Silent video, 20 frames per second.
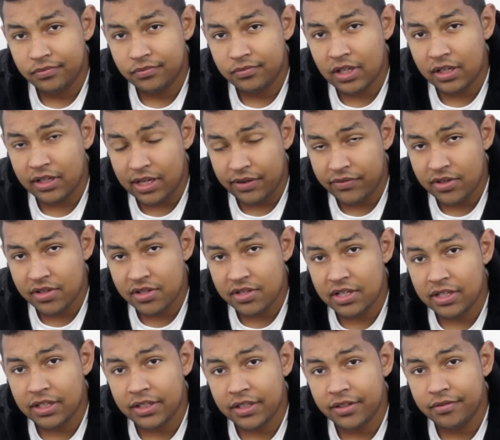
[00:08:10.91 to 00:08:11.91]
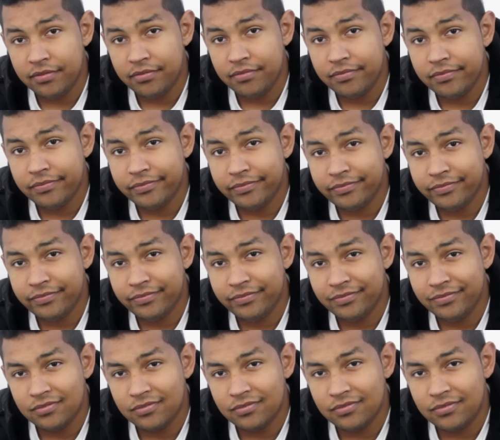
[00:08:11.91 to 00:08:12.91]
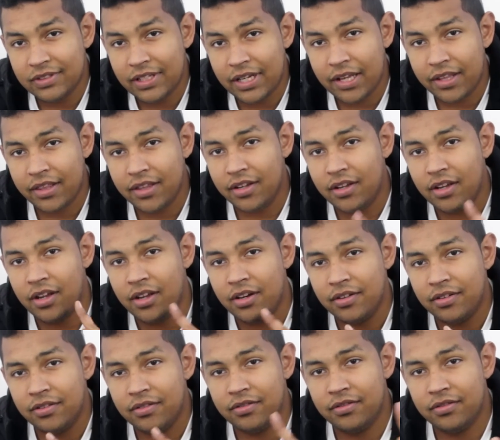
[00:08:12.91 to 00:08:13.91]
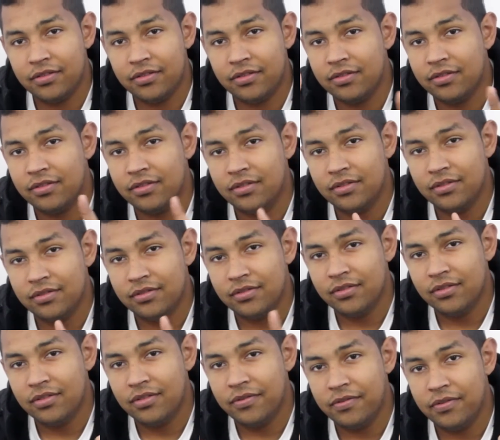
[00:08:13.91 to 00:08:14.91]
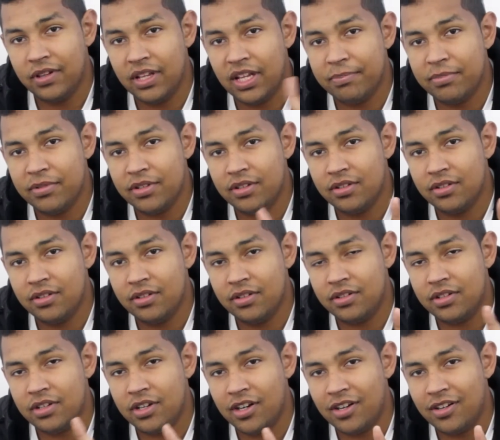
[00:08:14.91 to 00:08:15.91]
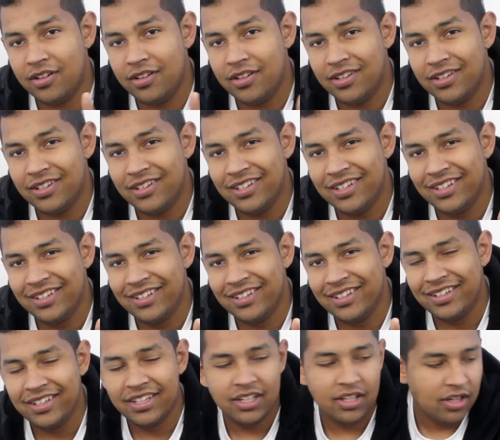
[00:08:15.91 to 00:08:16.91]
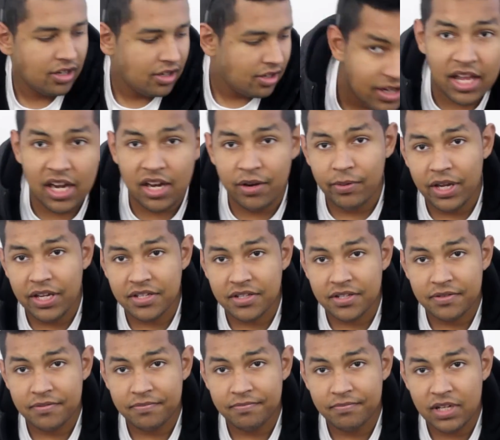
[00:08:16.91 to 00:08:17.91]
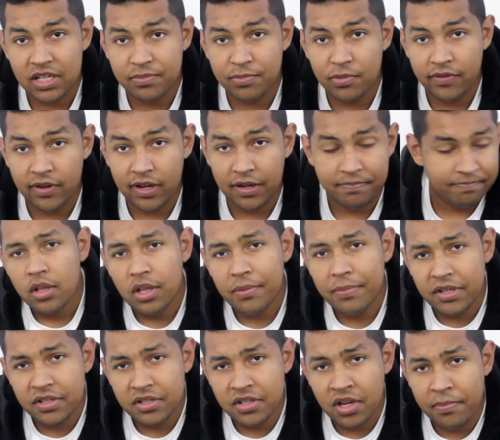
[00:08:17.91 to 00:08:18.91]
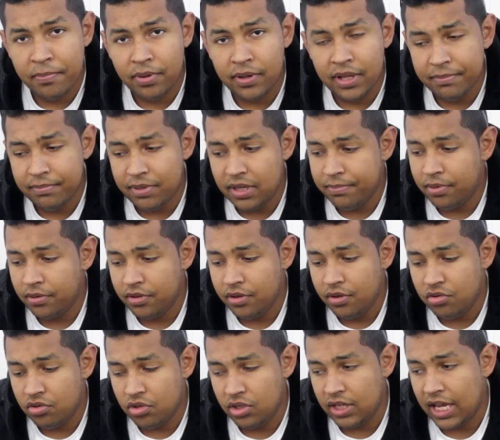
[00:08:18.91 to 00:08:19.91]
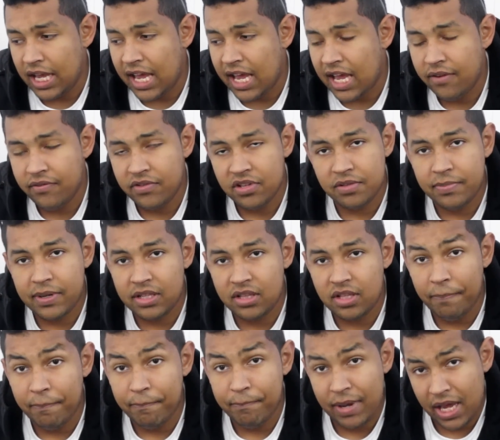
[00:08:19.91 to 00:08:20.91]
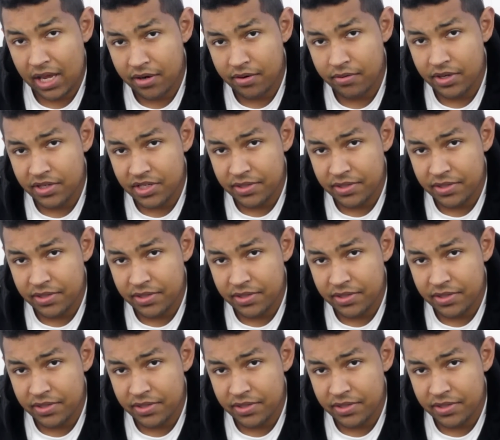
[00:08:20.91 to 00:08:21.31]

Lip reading: I'll give you a second. Yeah, the gun flipped, turned. Anyways, let's move on. The biggest complaint people usually have is about the battery